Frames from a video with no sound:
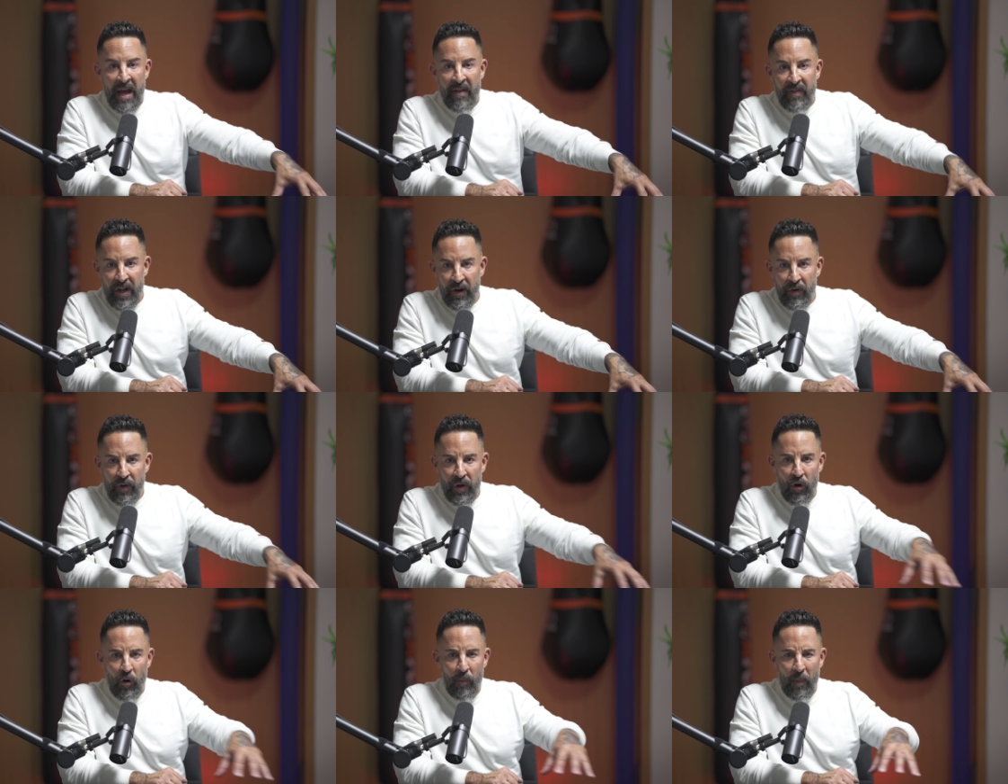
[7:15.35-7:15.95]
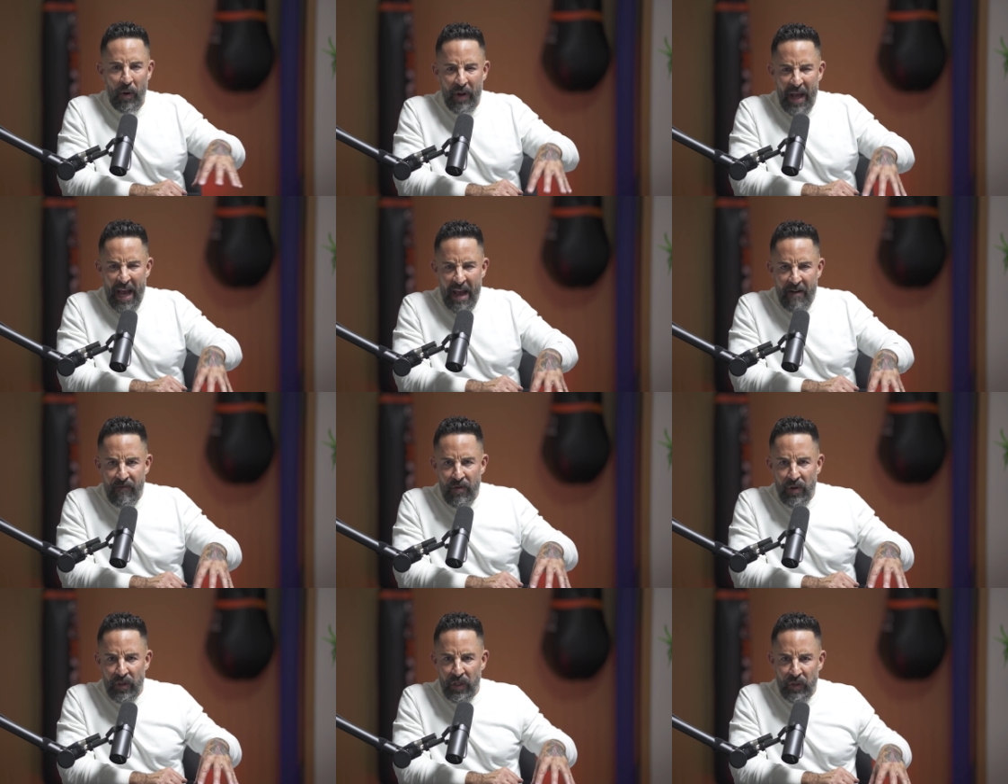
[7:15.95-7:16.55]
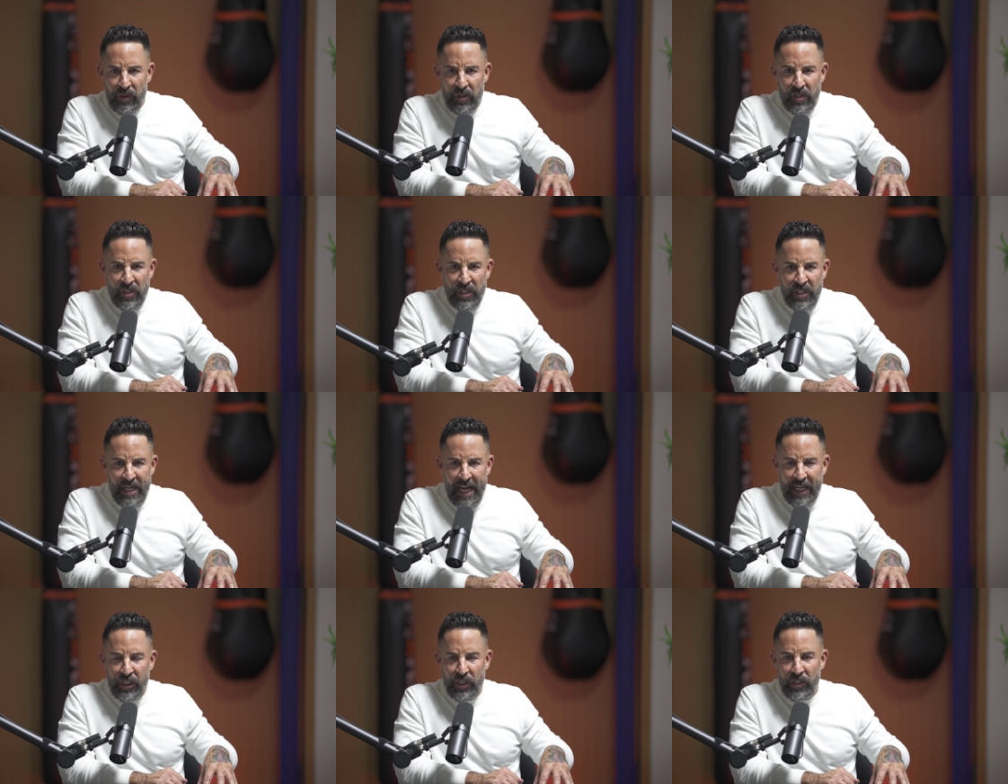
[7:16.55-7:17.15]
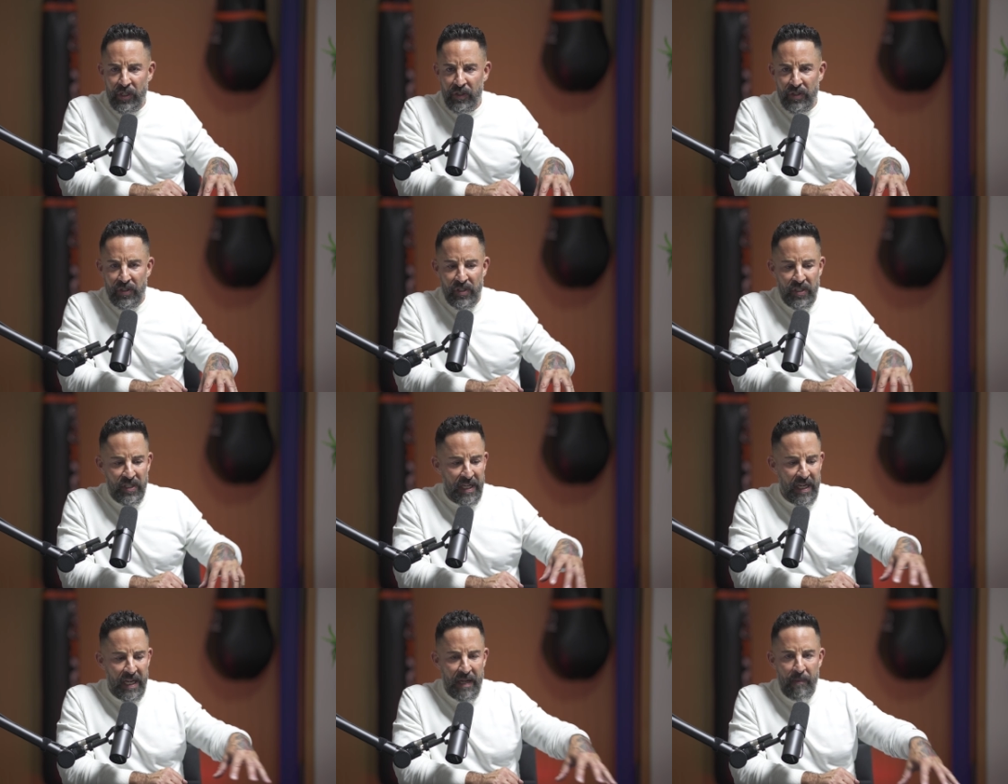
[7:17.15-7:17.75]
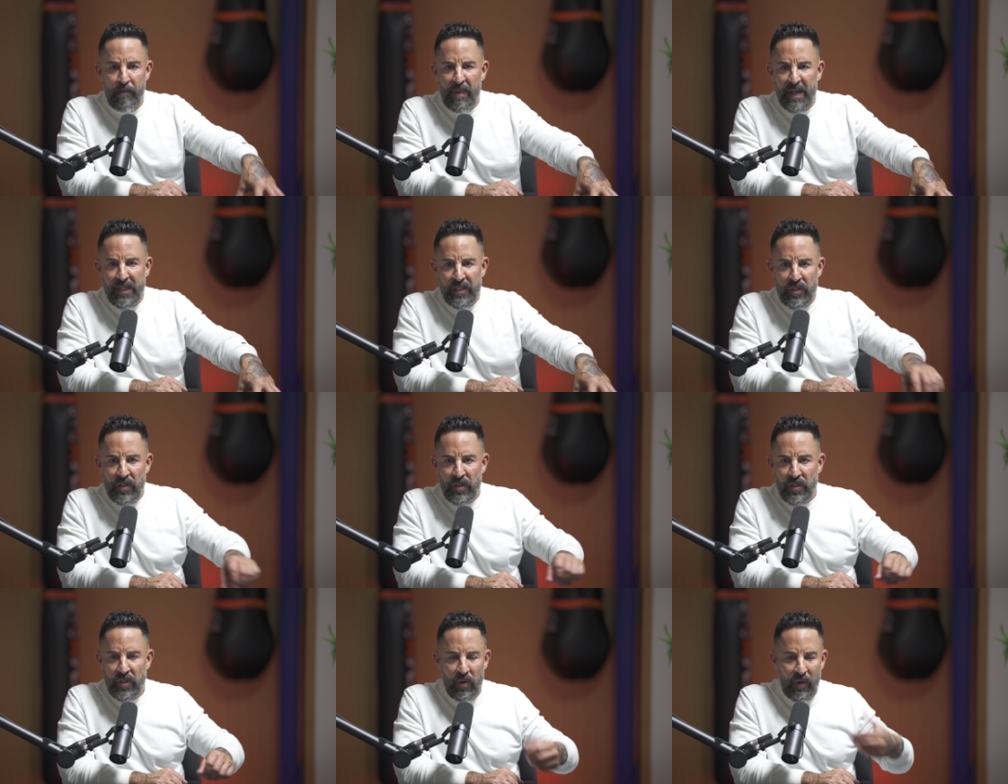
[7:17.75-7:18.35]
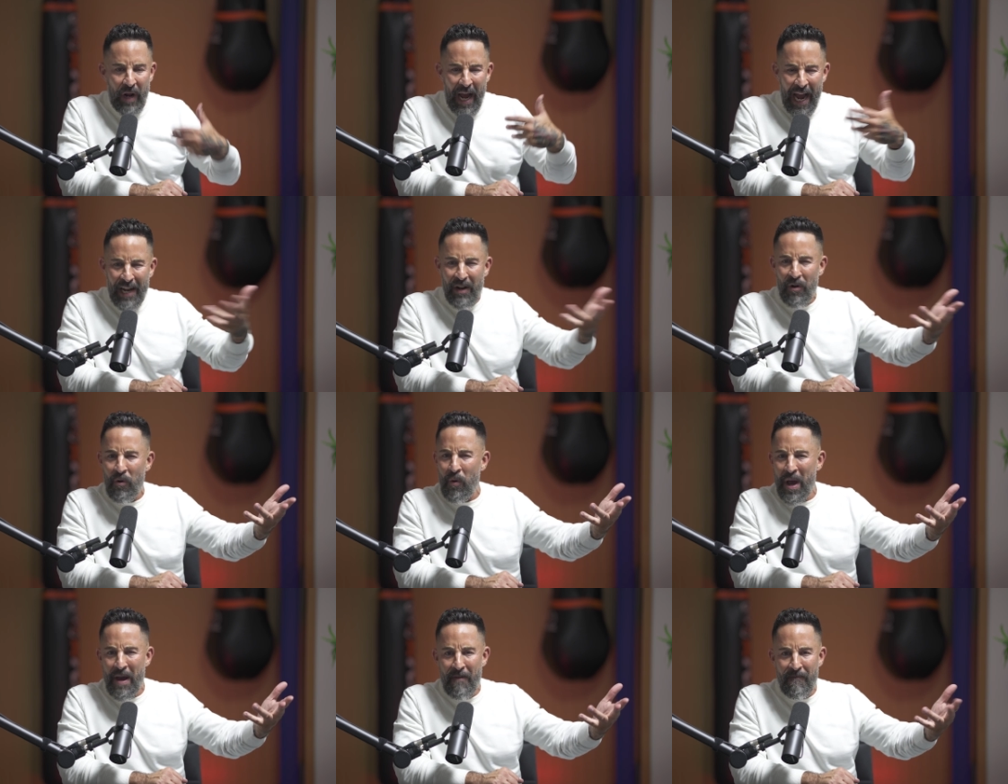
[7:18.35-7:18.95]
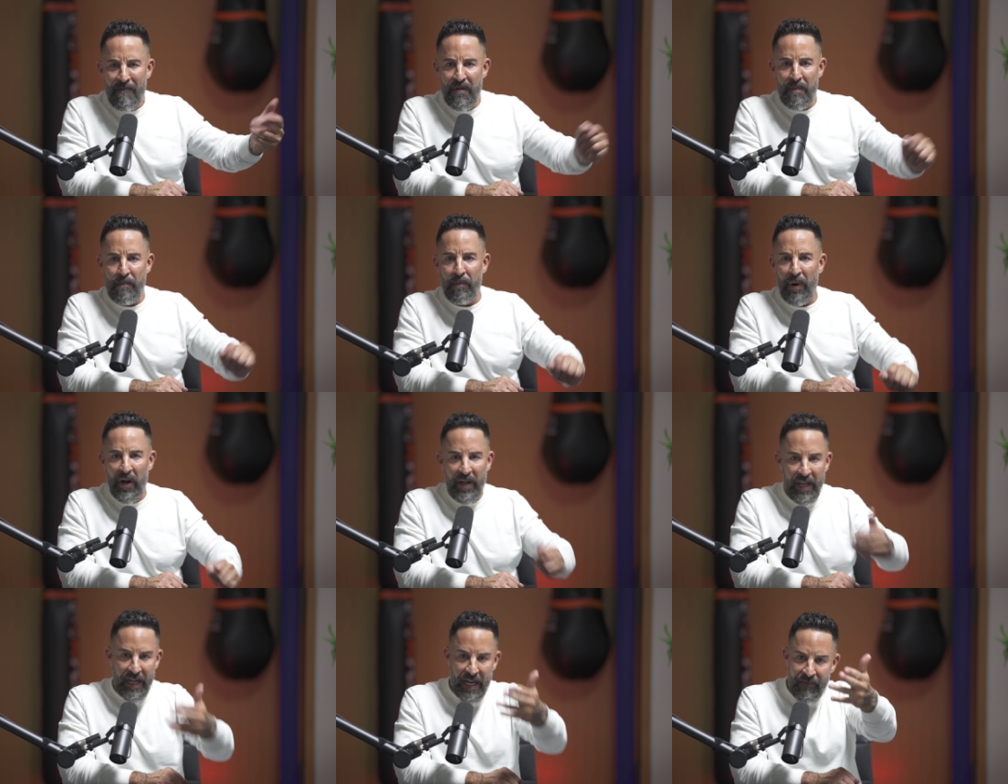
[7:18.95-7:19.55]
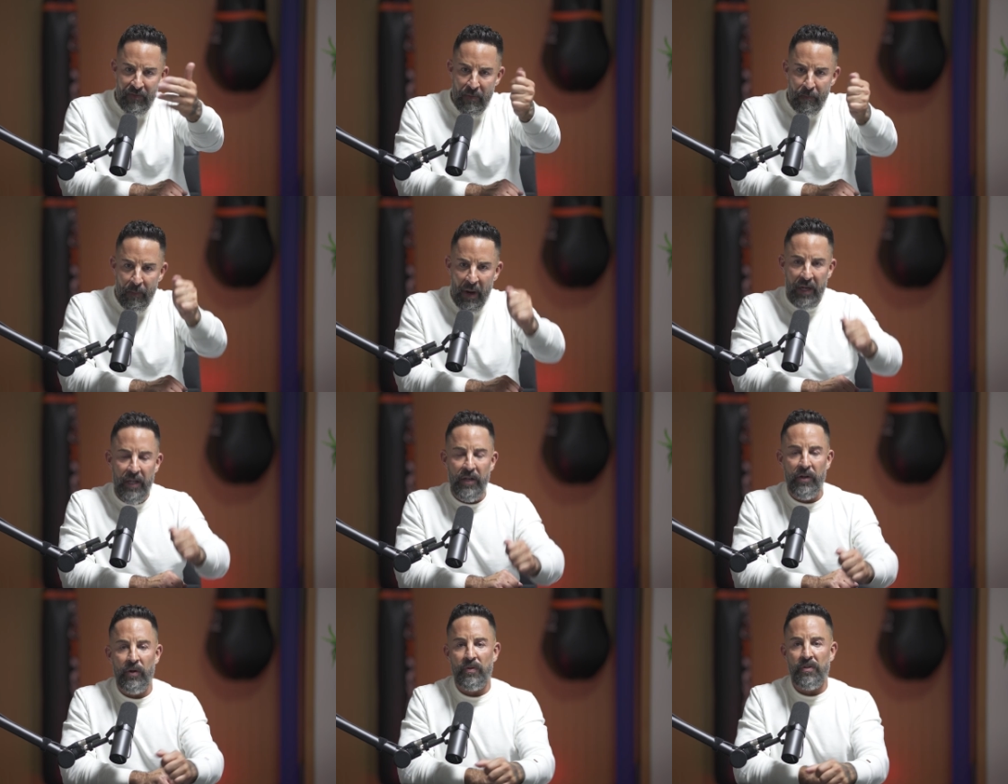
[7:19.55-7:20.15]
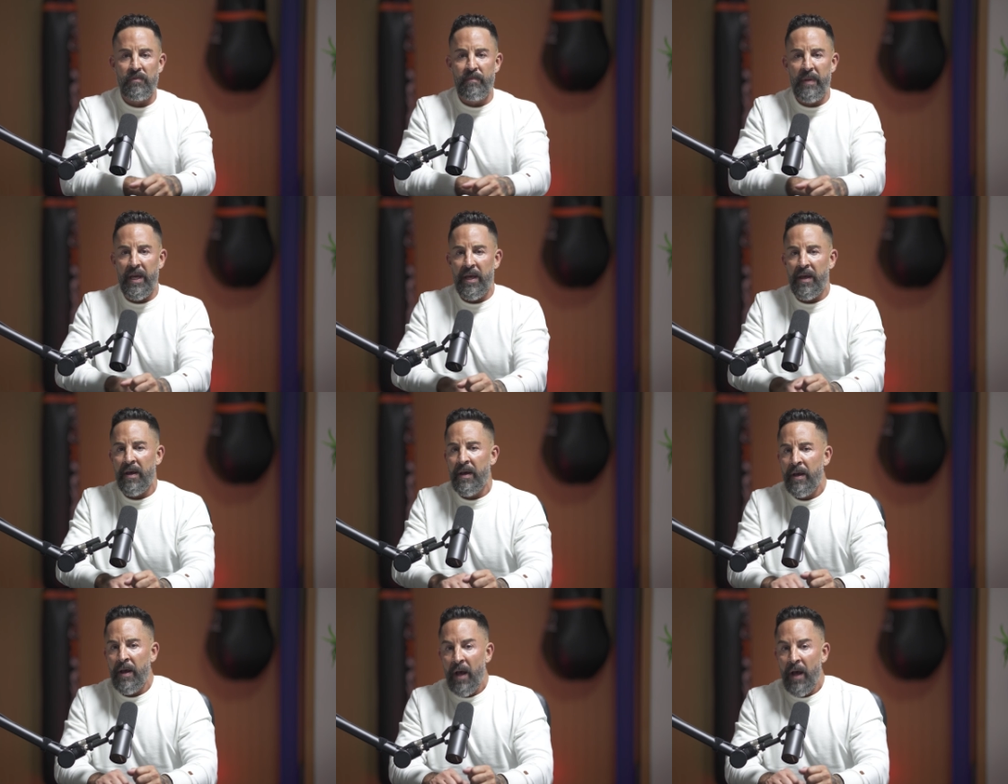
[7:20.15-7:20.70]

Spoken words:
They don't know about every little section of the city, business zone. I know everybody, and everybody knows me.